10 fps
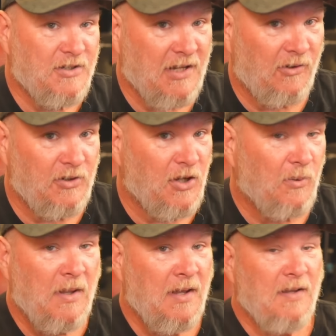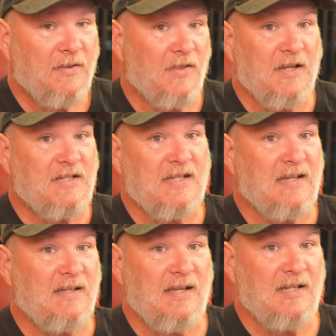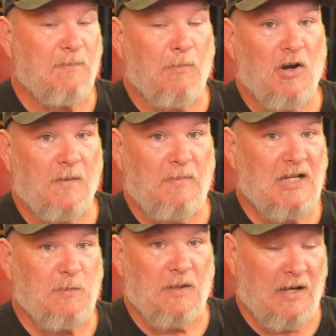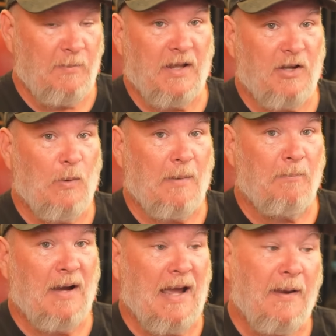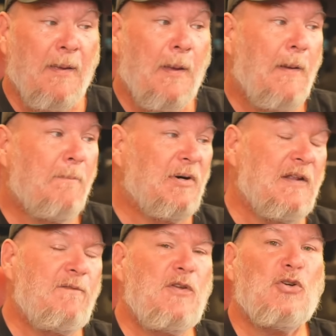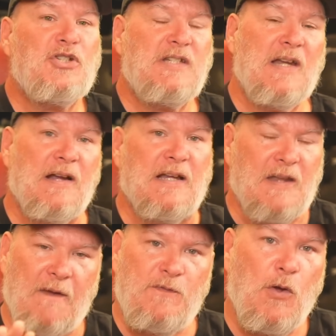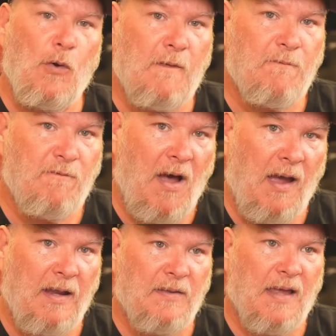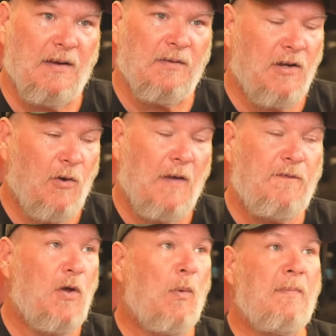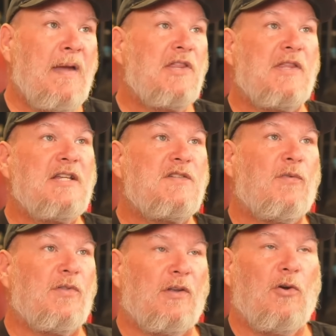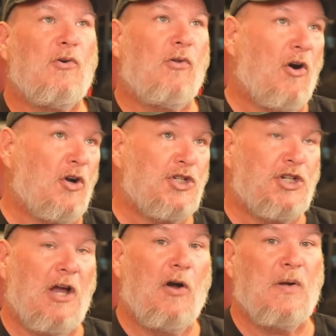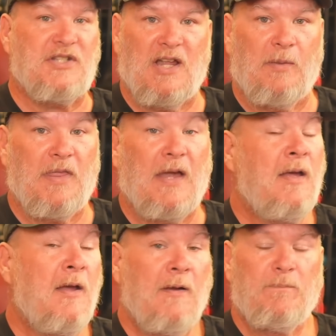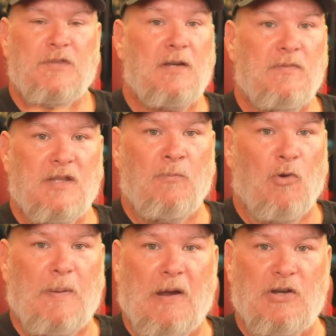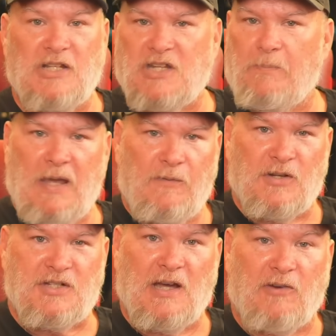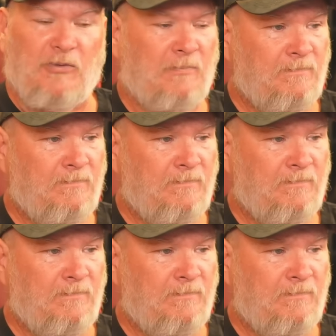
telling you that this thing is a bargain basement that anybody can go out and buy it. But if you're serious, if you can find that, you know, if you want to make things for the local art show and sell them that, then then more power to you. It's going to pay for itself.